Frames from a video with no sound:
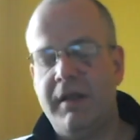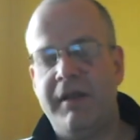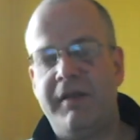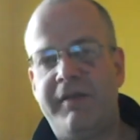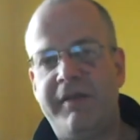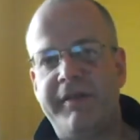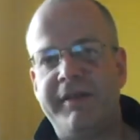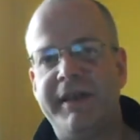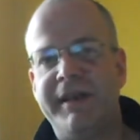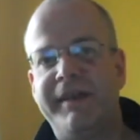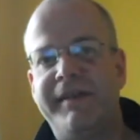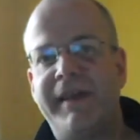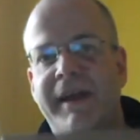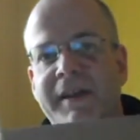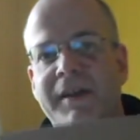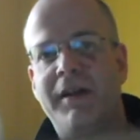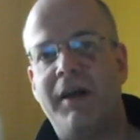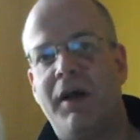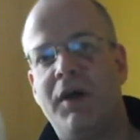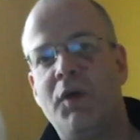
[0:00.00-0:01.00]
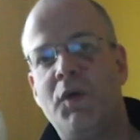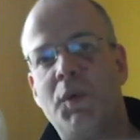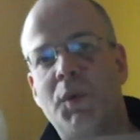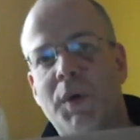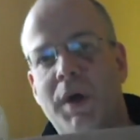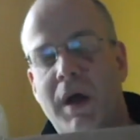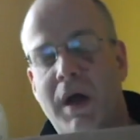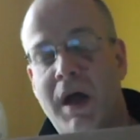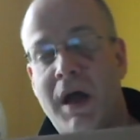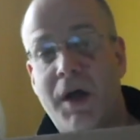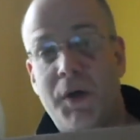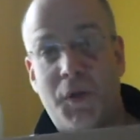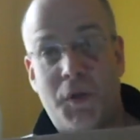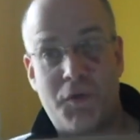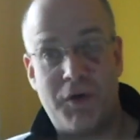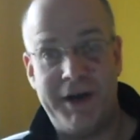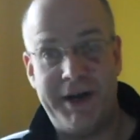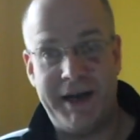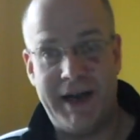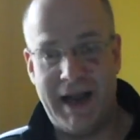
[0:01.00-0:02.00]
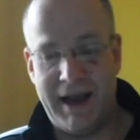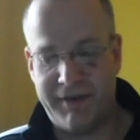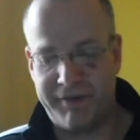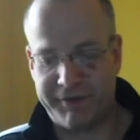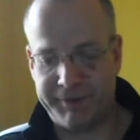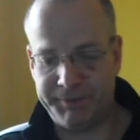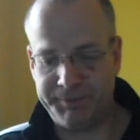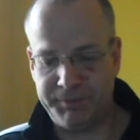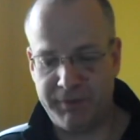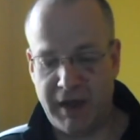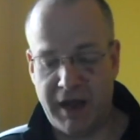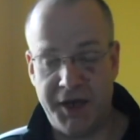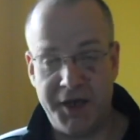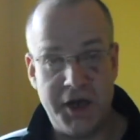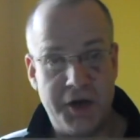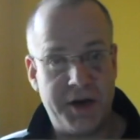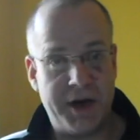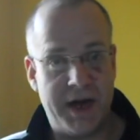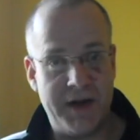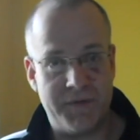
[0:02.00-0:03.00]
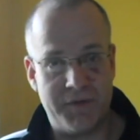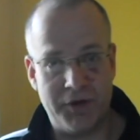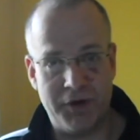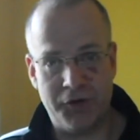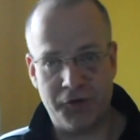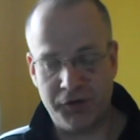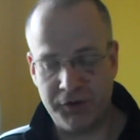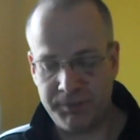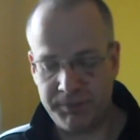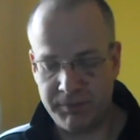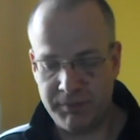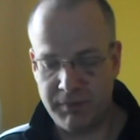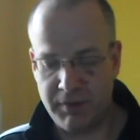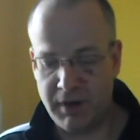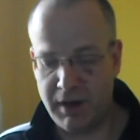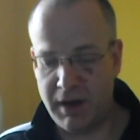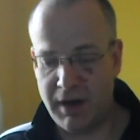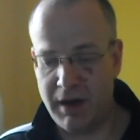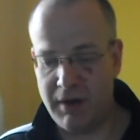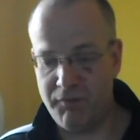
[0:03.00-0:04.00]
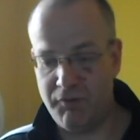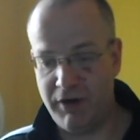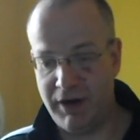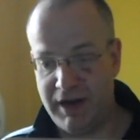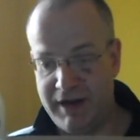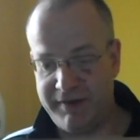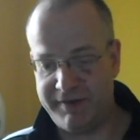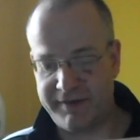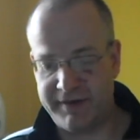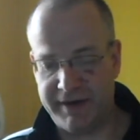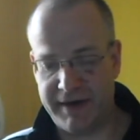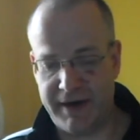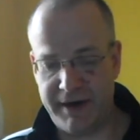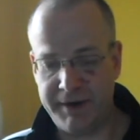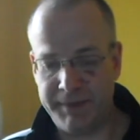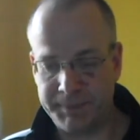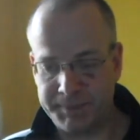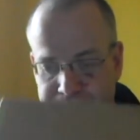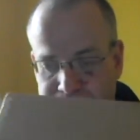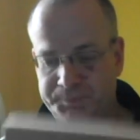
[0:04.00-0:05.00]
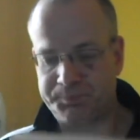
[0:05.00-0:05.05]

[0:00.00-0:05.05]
This is a Nintendo 3DS, UK version, released today.